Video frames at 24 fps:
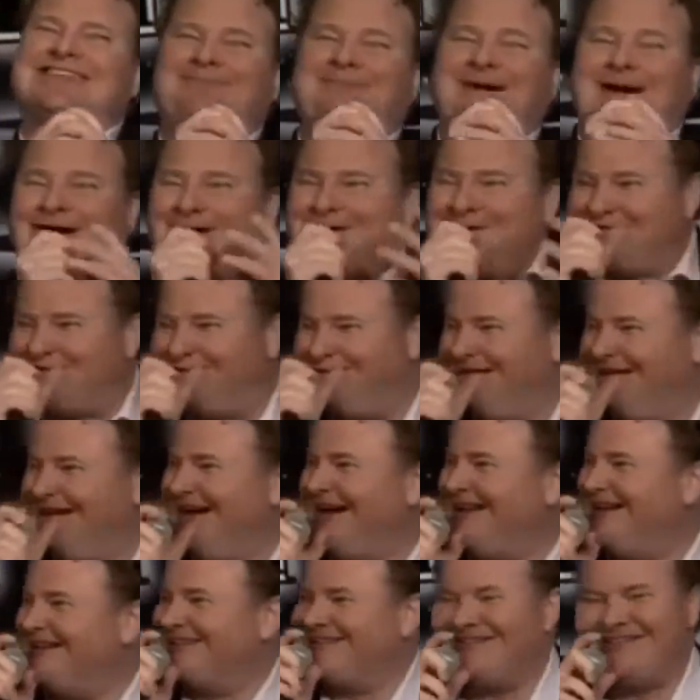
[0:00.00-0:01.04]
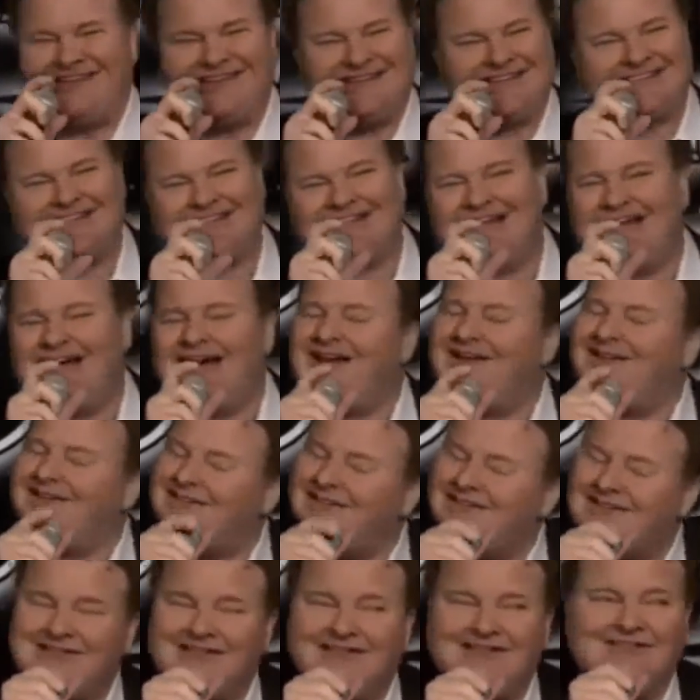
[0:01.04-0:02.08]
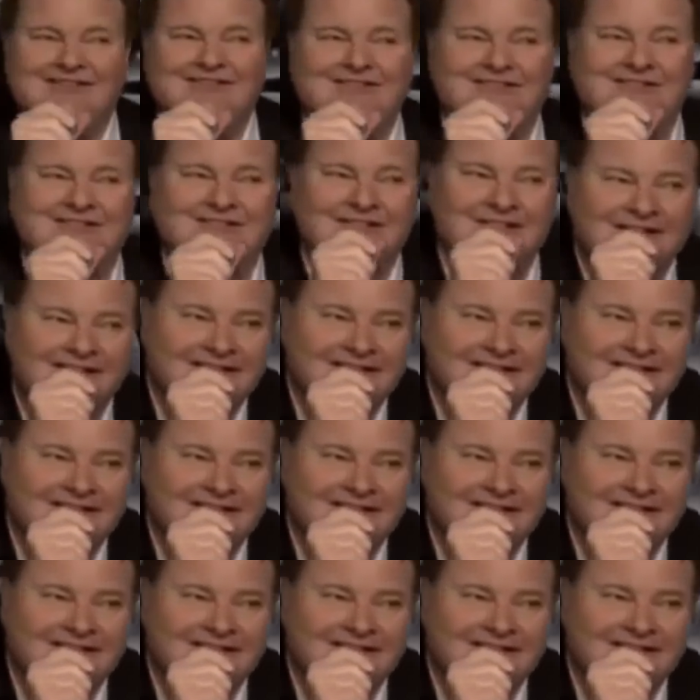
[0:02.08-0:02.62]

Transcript: Supposed to be honest, right? I was like, I don't think that was you.